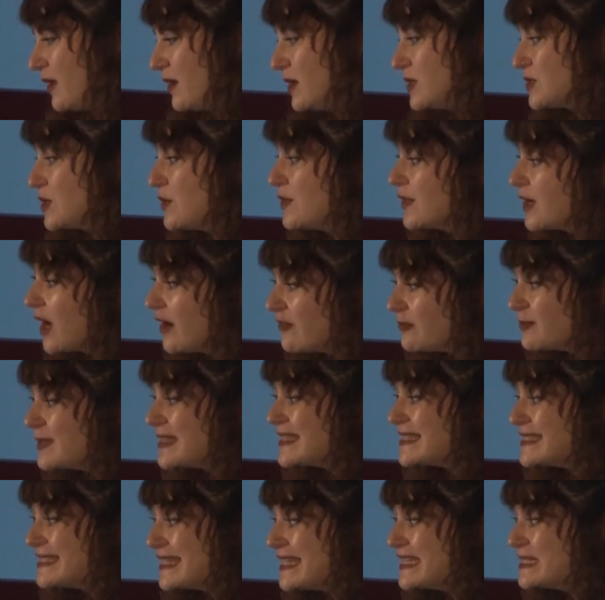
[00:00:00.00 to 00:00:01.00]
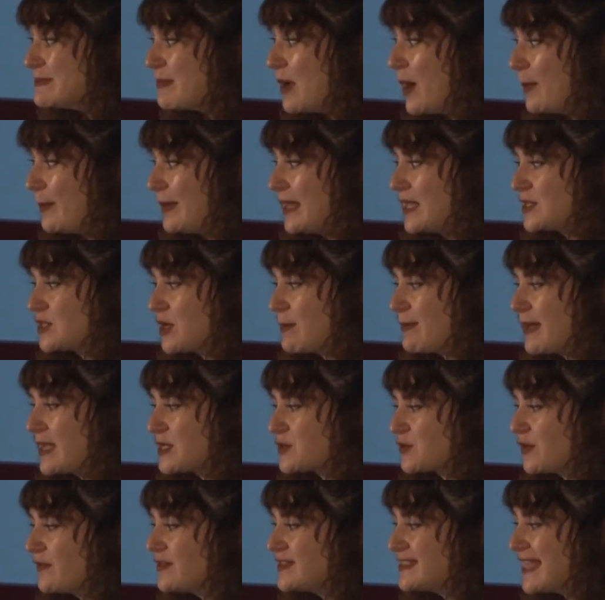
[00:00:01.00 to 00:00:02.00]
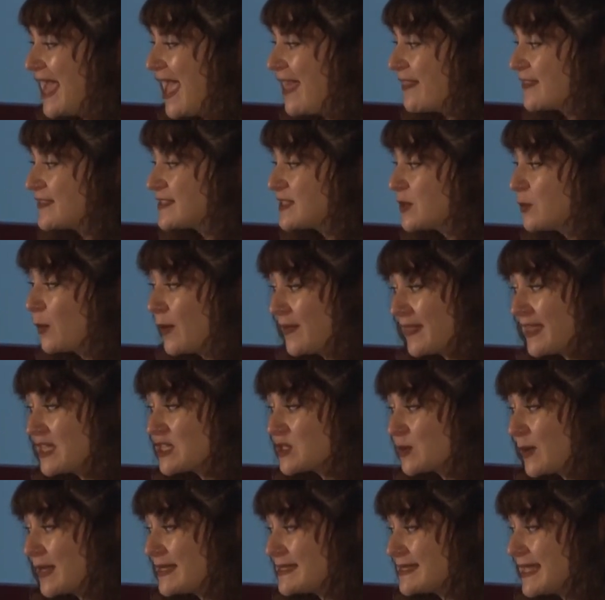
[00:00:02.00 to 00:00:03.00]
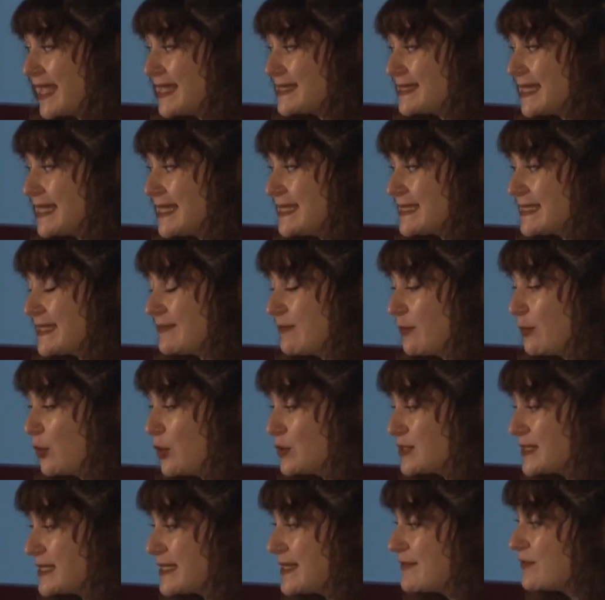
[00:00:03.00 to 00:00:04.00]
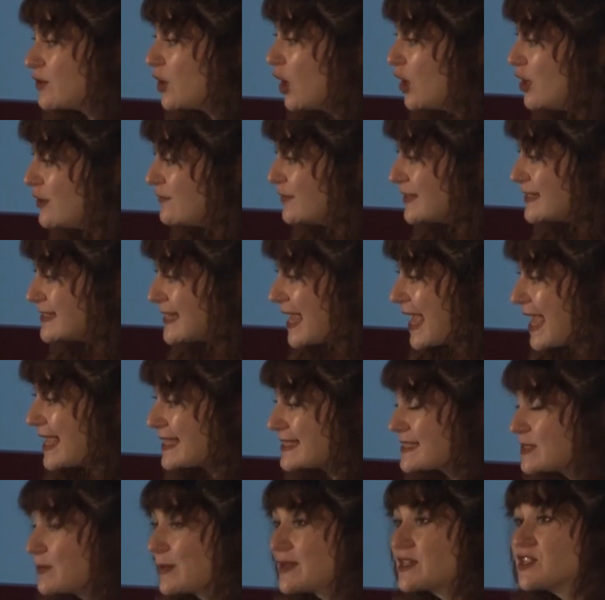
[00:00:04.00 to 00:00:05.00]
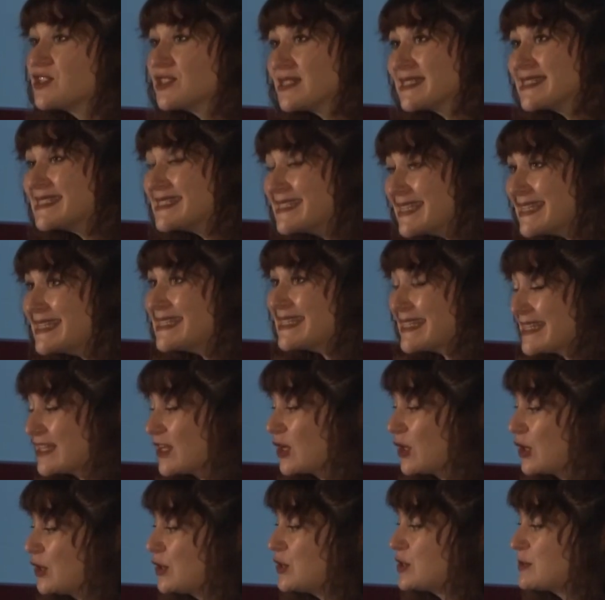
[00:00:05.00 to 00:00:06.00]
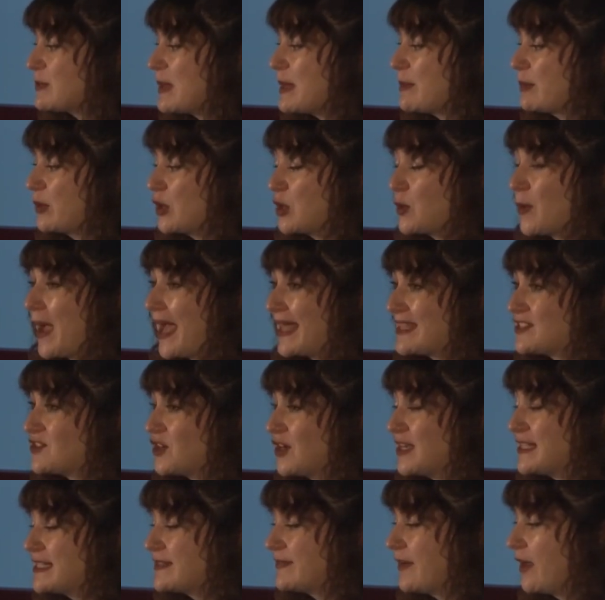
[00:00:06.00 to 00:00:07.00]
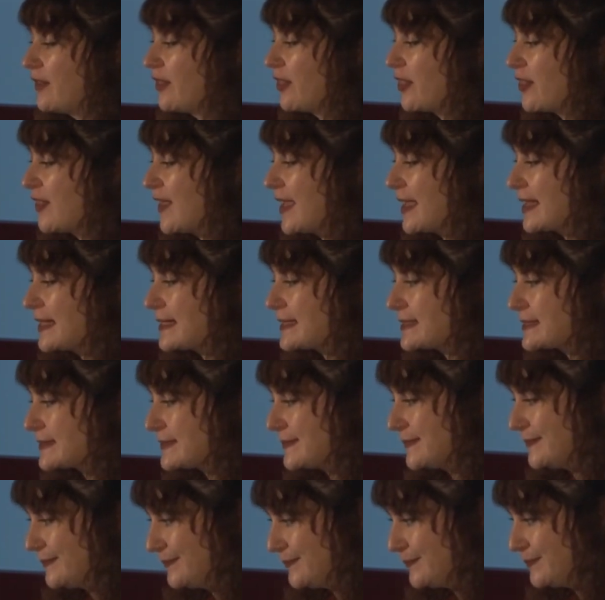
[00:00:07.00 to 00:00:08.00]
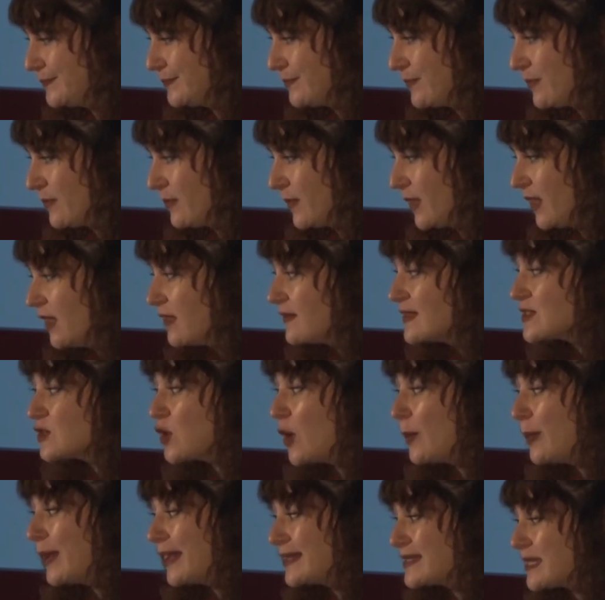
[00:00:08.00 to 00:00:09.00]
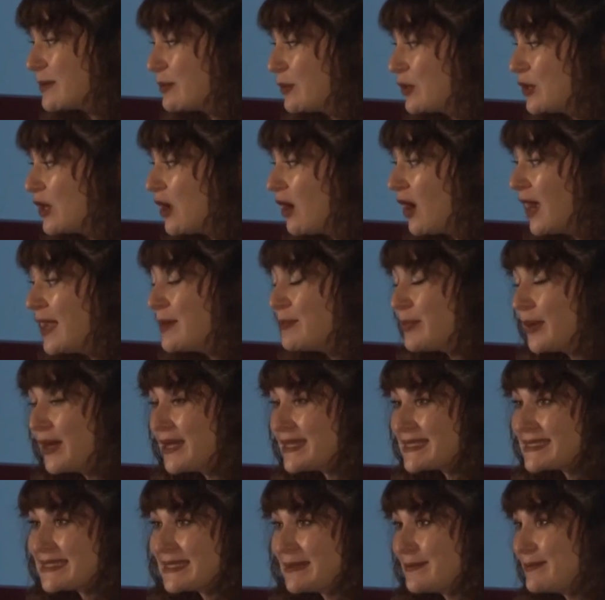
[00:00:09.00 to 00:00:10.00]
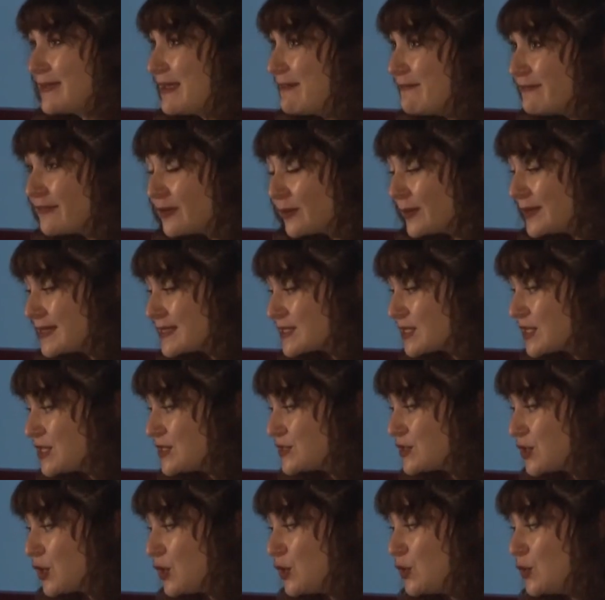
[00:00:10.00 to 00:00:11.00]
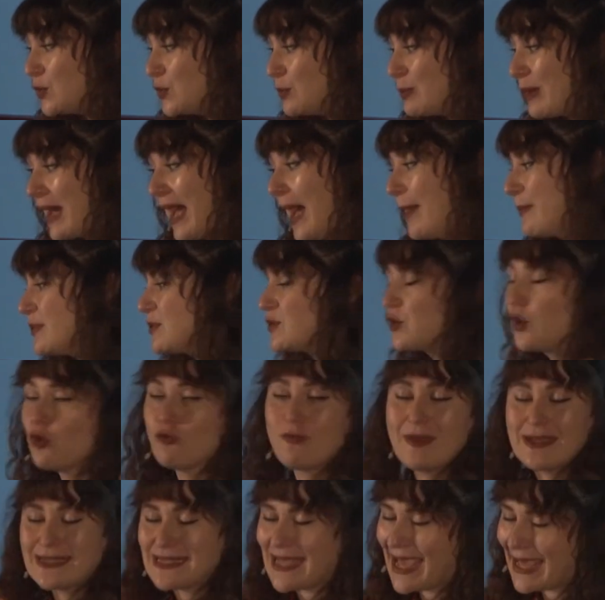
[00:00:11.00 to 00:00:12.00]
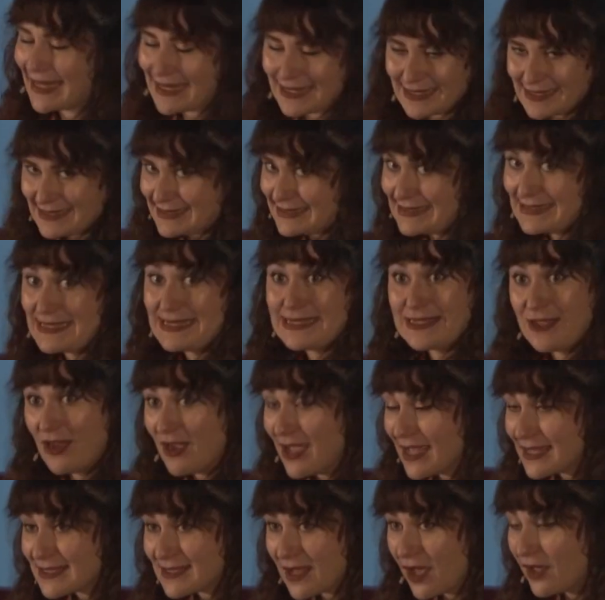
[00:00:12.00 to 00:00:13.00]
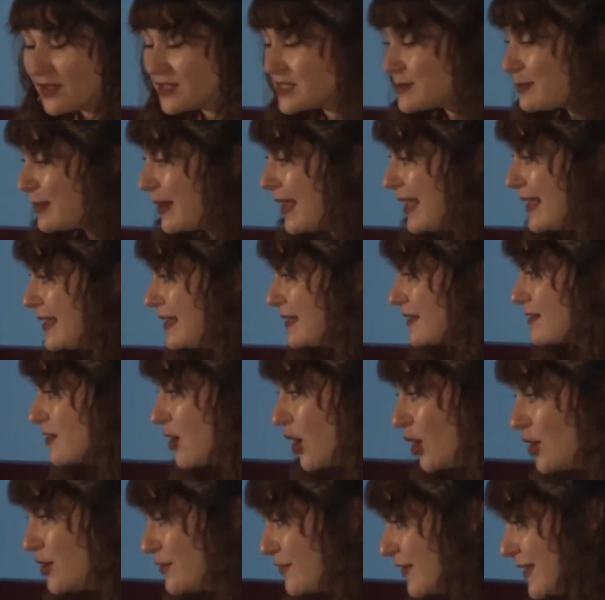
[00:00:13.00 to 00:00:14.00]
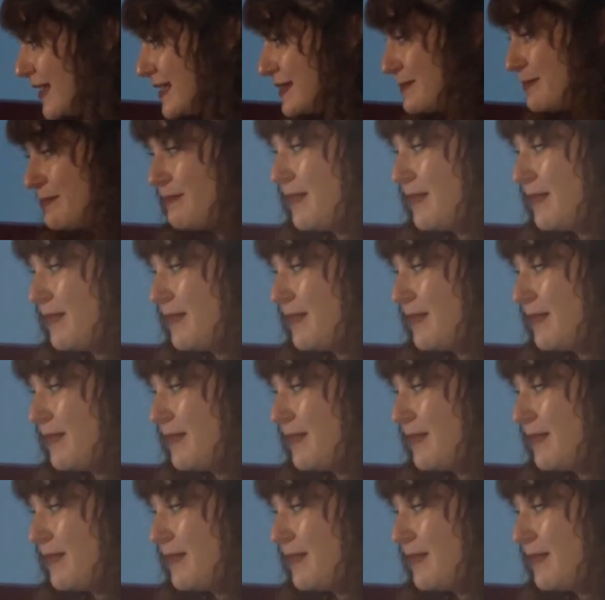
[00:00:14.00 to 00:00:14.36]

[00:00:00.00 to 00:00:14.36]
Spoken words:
So the government did publish a measure of deaths within 28 days of a positive COVID test, which did include people who had died of other things. This got picked up online by some influencers who perhaps already had a desire to underplay COVID,